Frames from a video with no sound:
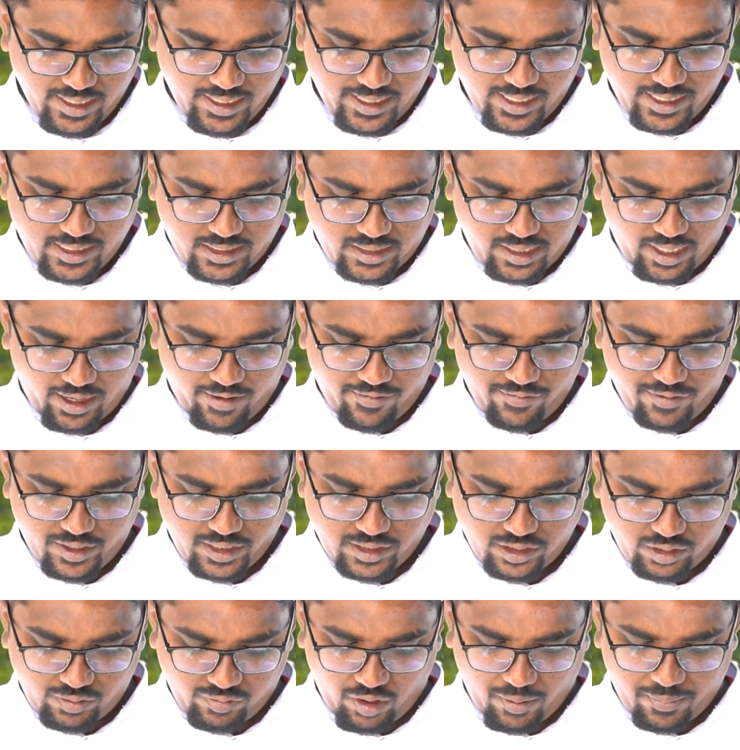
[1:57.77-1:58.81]
His
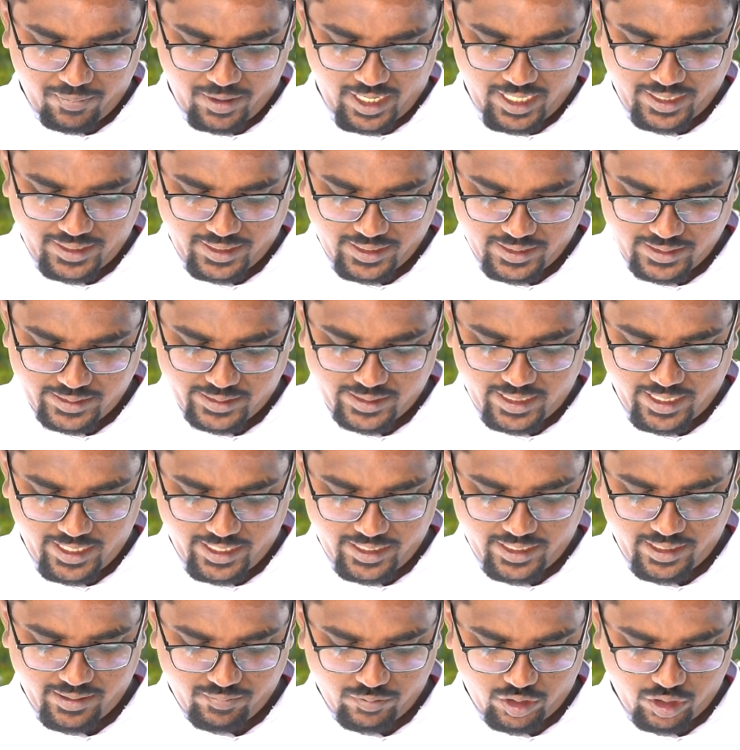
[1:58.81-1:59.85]
reverence for martyrs
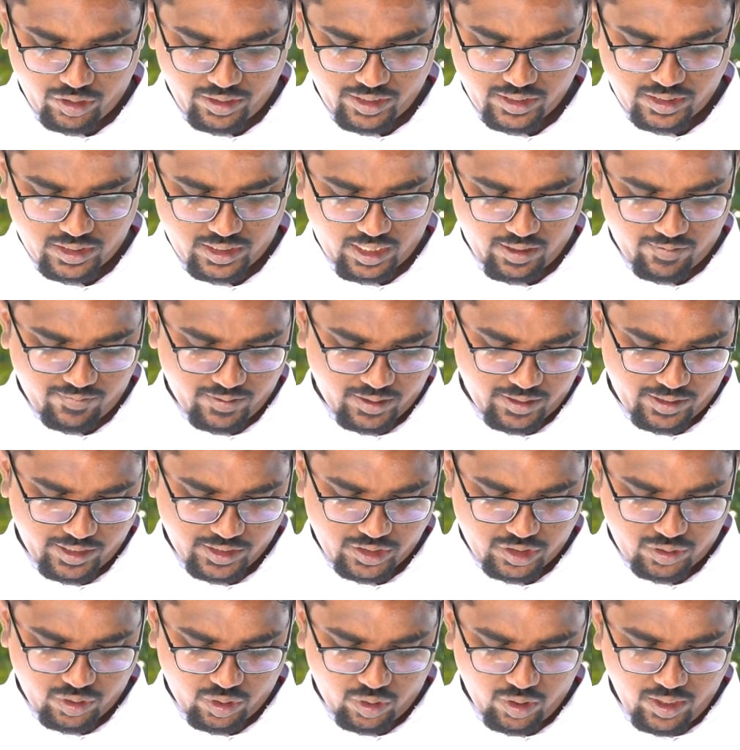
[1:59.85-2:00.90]
led him to discover,
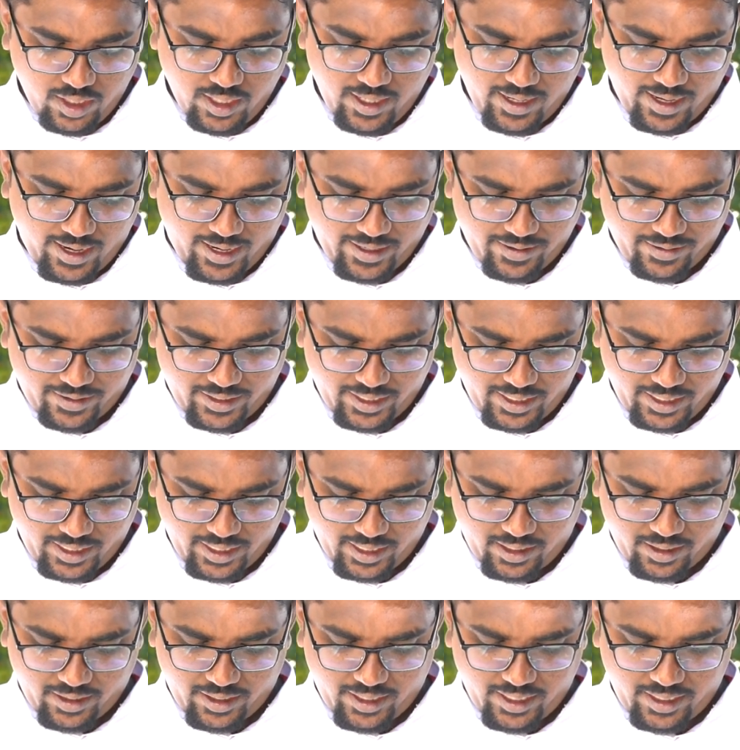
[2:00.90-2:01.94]
restore, and
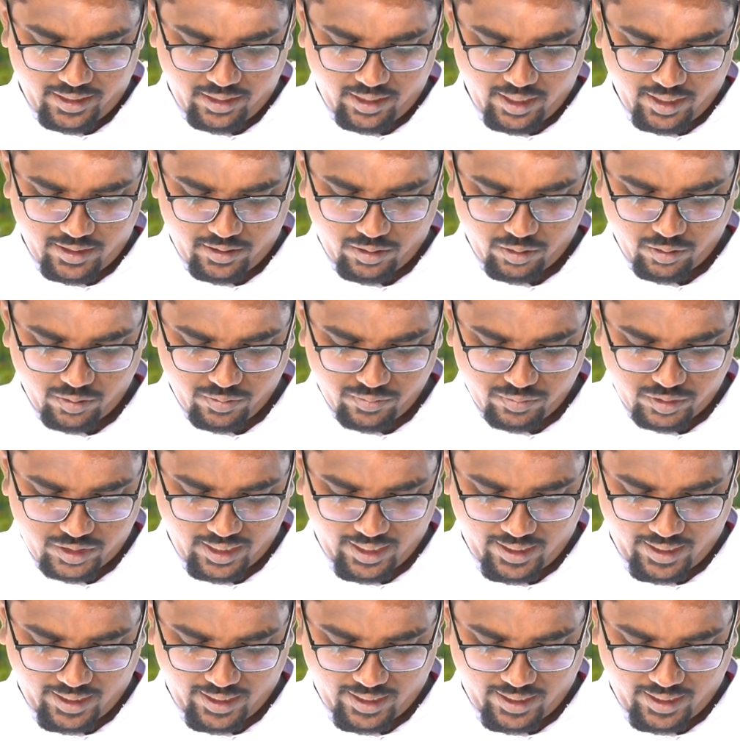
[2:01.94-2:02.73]
redecorate their tombs